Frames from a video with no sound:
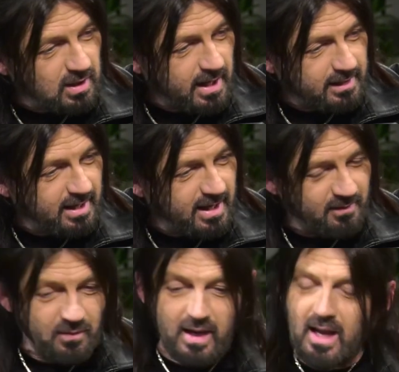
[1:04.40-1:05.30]
like that.
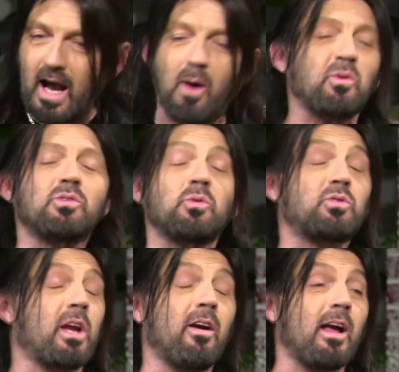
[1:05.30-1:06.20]
I was so
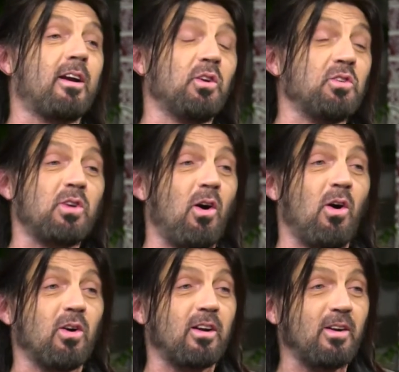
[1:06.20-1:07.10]
scared I couldn't
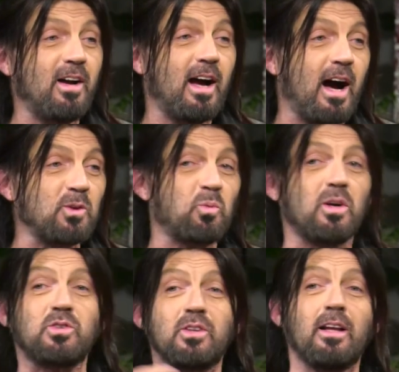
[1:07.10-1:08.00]
talk. I was
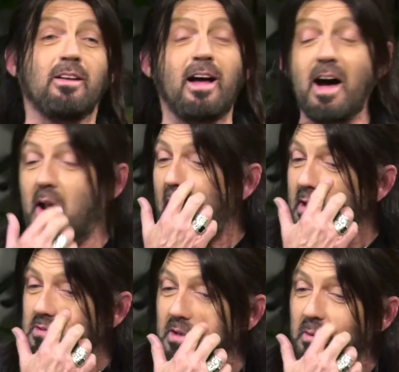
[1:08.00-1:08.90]
watching that light and
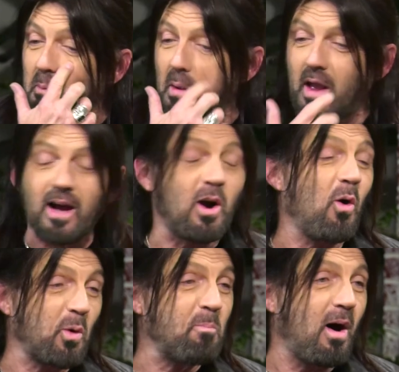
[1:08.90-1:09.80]
I said,
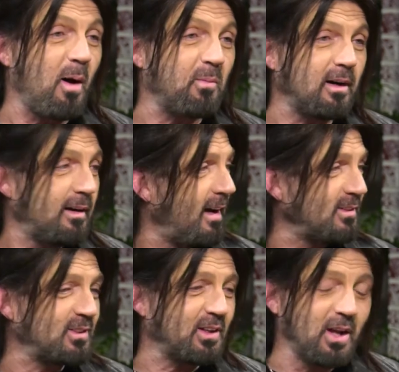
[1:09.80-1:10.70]
called her mama. I
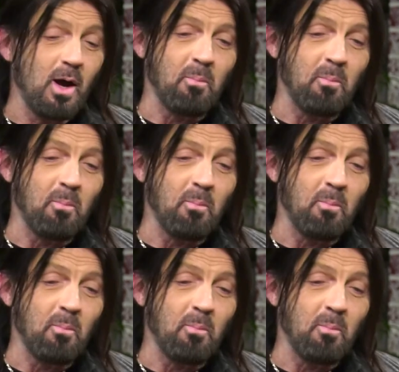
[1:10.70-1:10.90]
said,